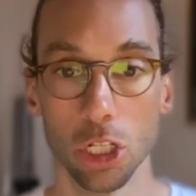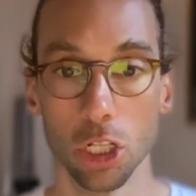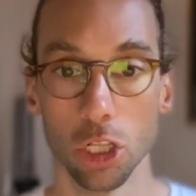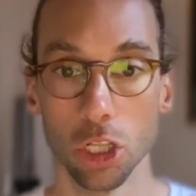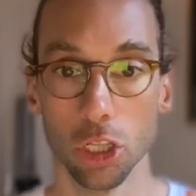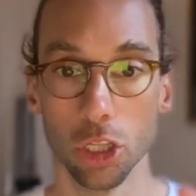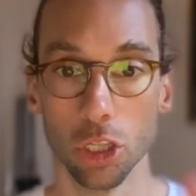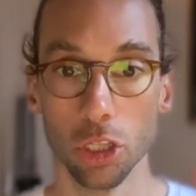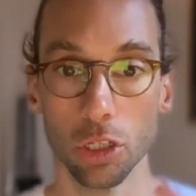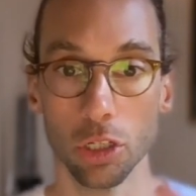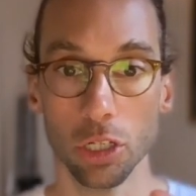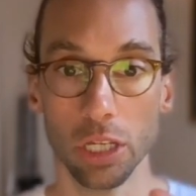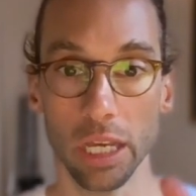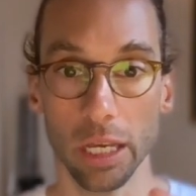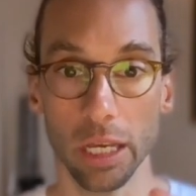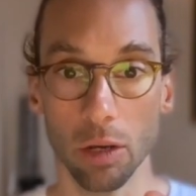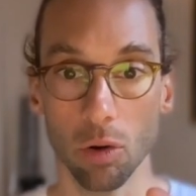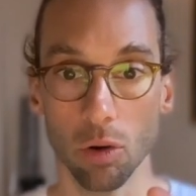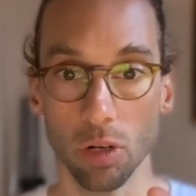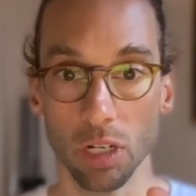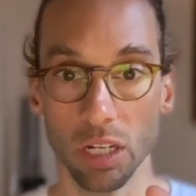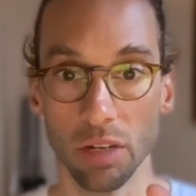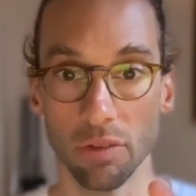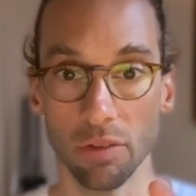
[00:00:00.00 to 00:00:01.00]
looking
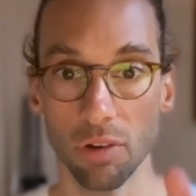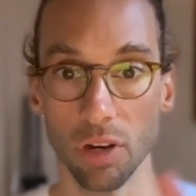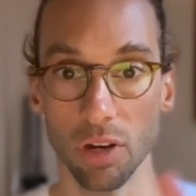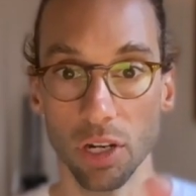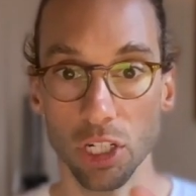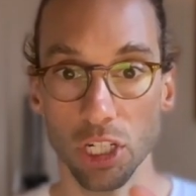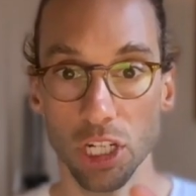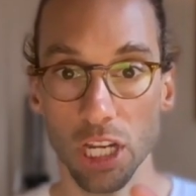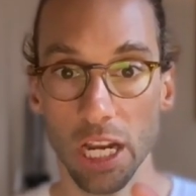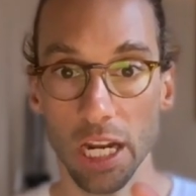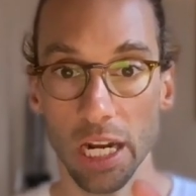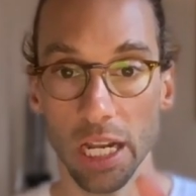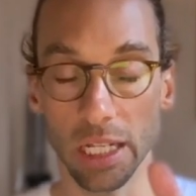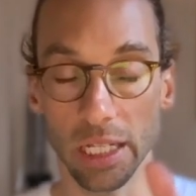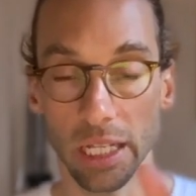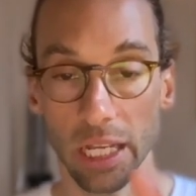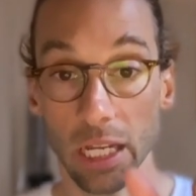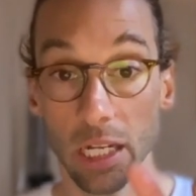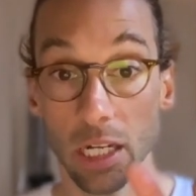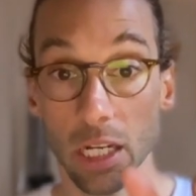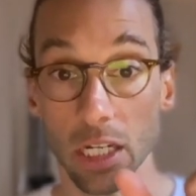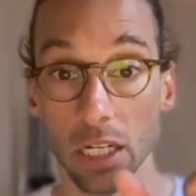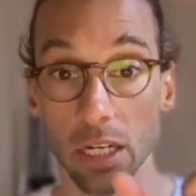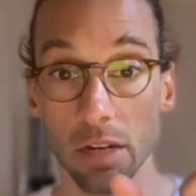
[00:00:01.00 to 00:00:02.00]
or differentiating,
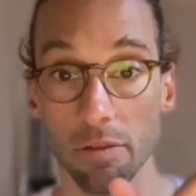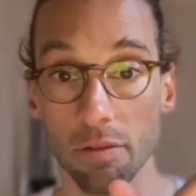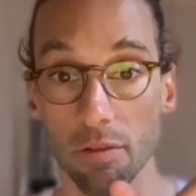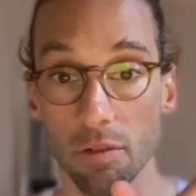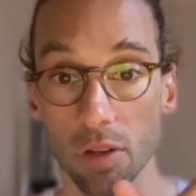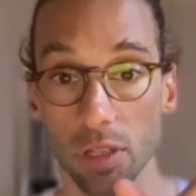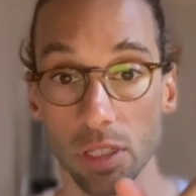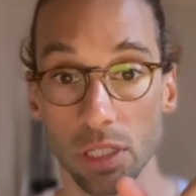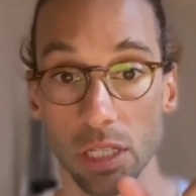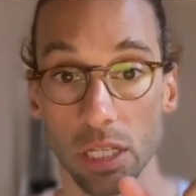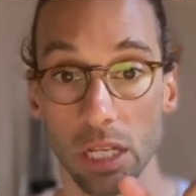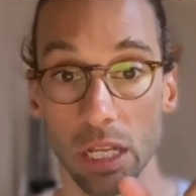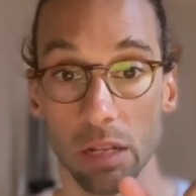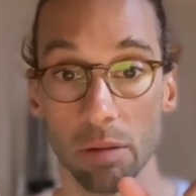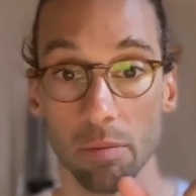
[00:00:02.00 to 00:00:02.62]
taking the difference in